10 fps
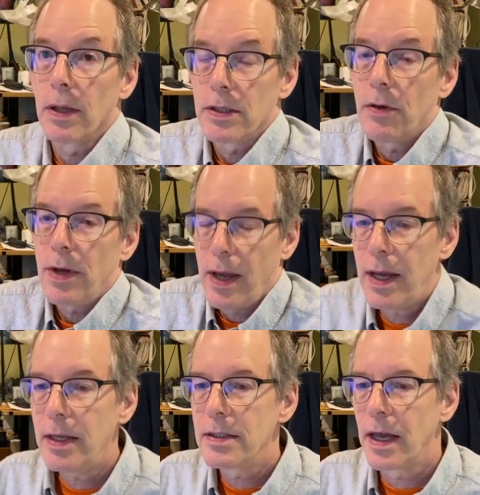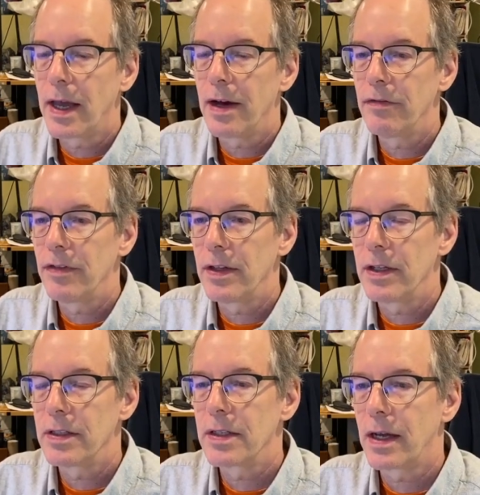It's okay to have
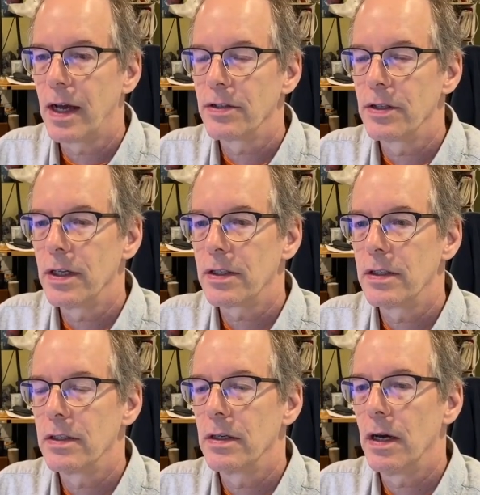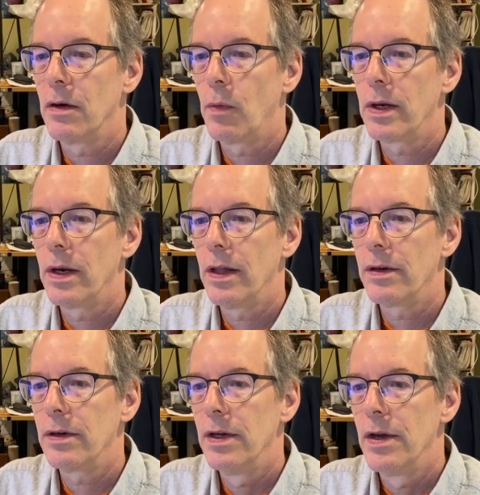feelings that contradict one
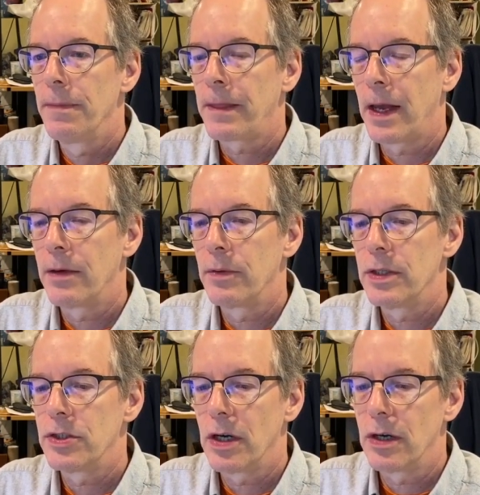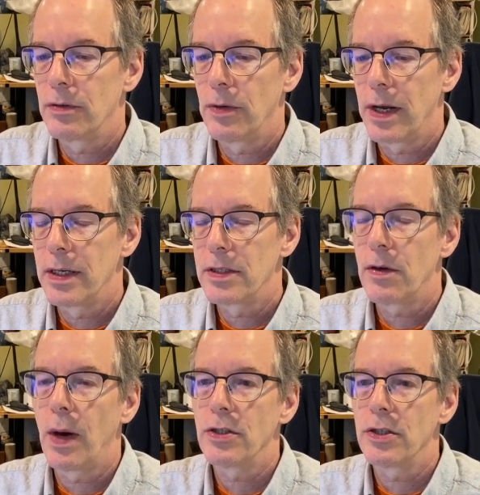another and which raise
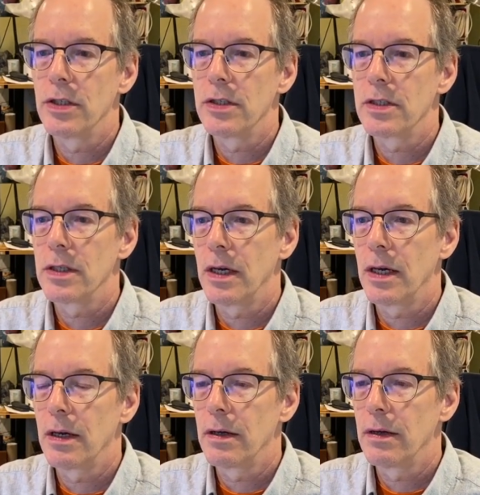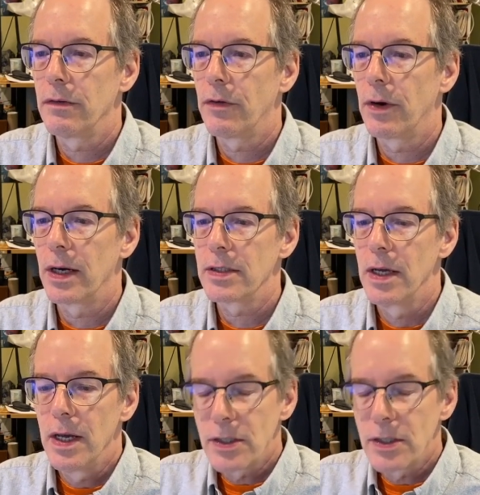questions for us.